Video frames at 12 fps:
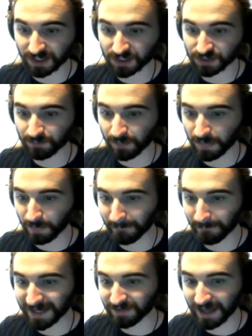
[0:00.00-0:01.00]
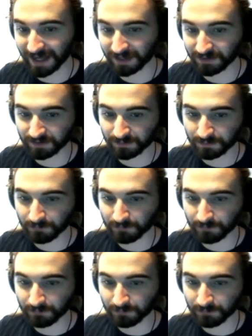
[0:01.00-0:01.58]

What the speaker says: Let's make that